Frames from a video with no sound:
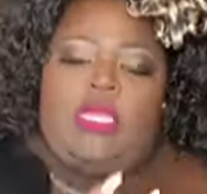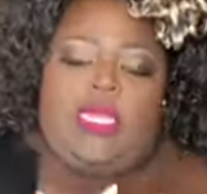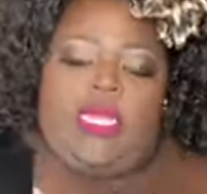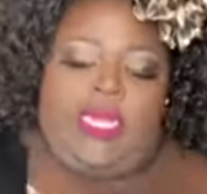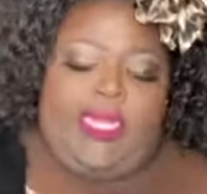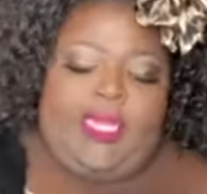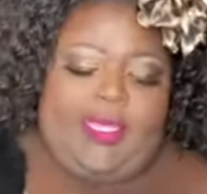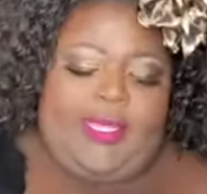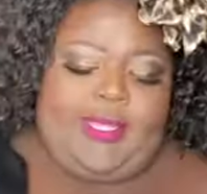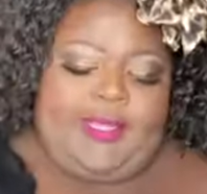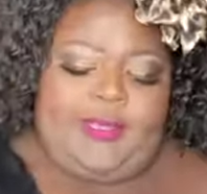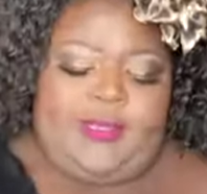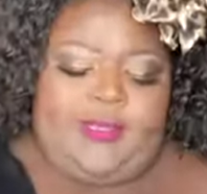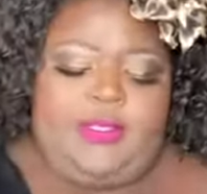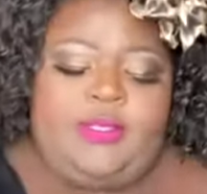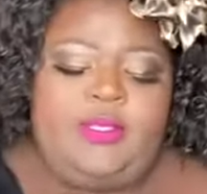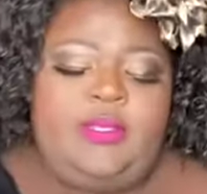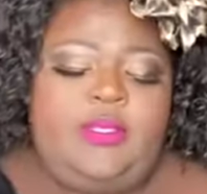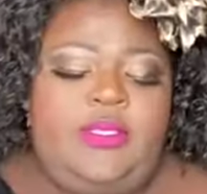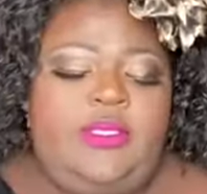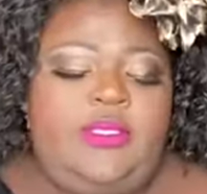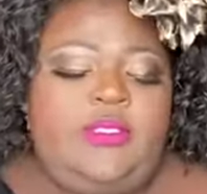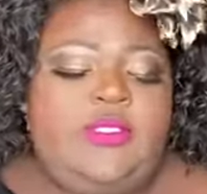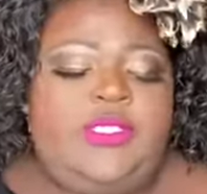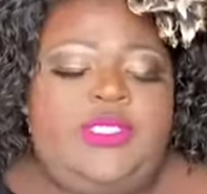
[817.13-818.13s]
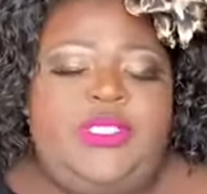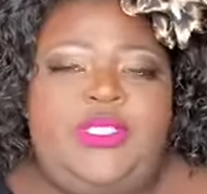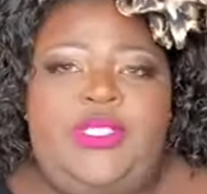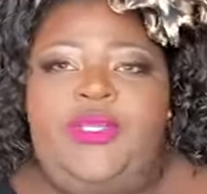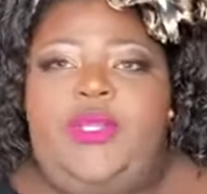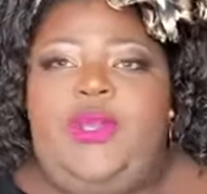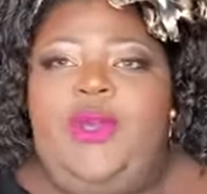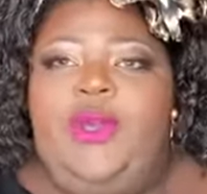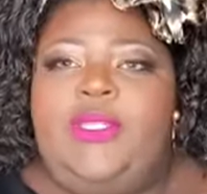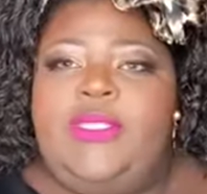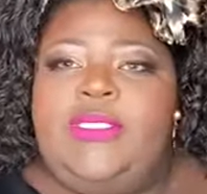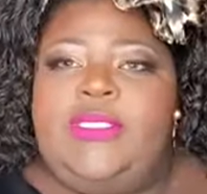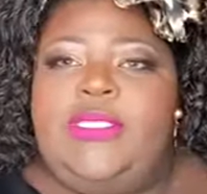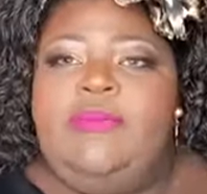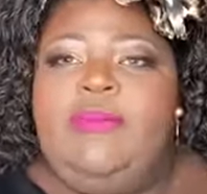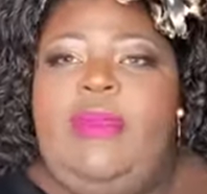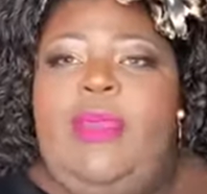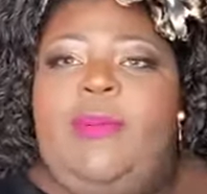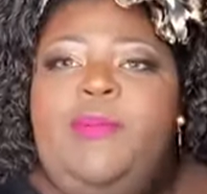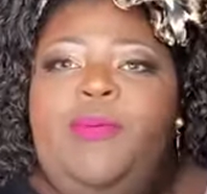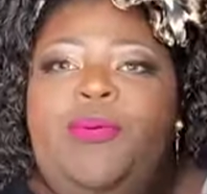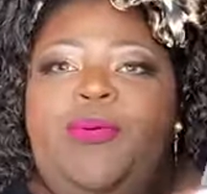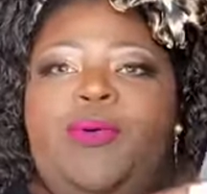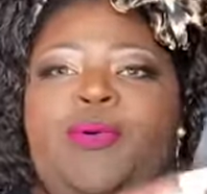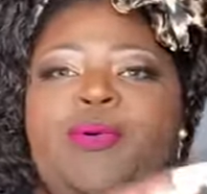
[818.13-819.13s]
And just so y'all can see my
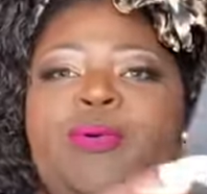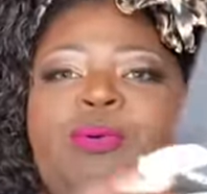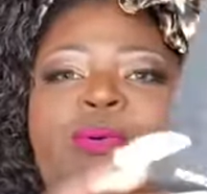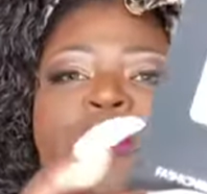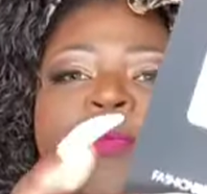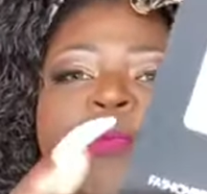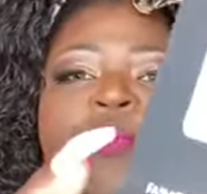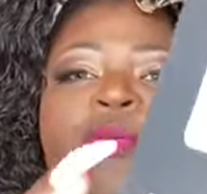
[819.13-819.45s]
proof.